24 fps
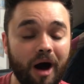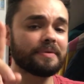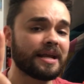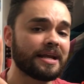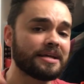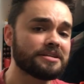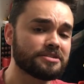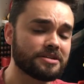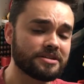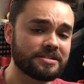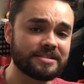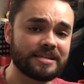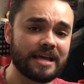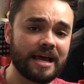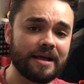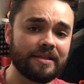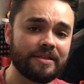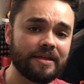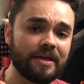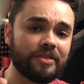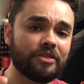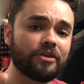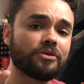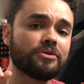But as I say
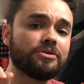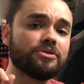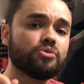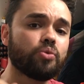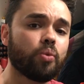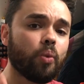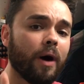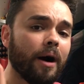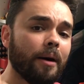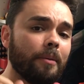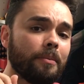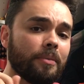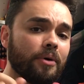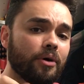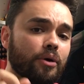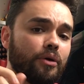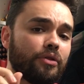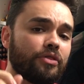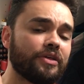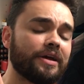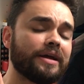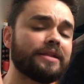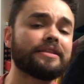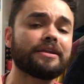that, there is one more
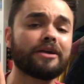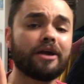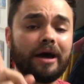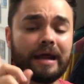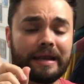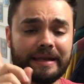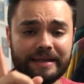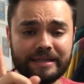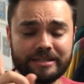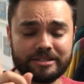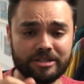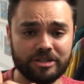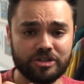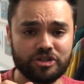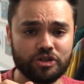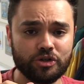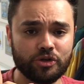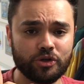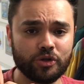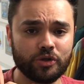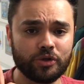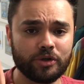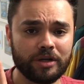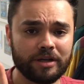thing that I need to
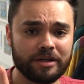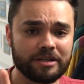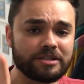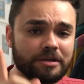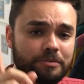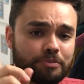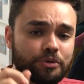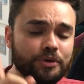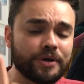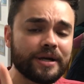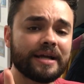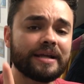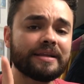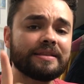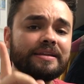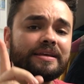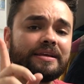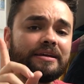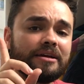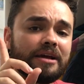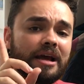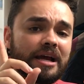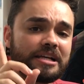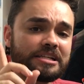do to bring
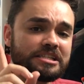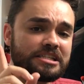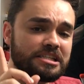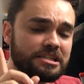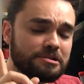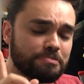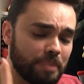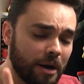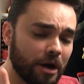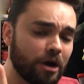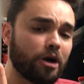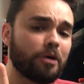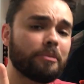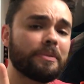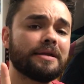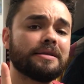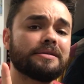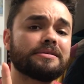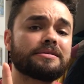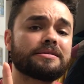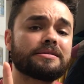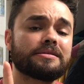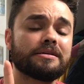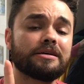the
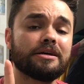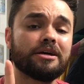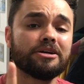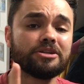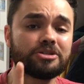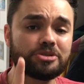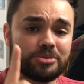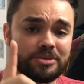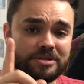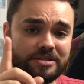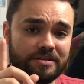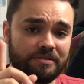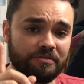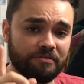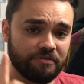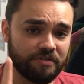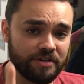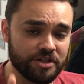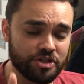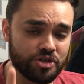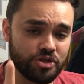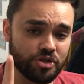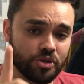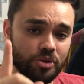experiment to its
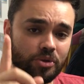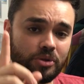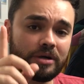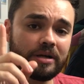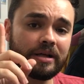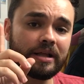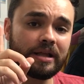official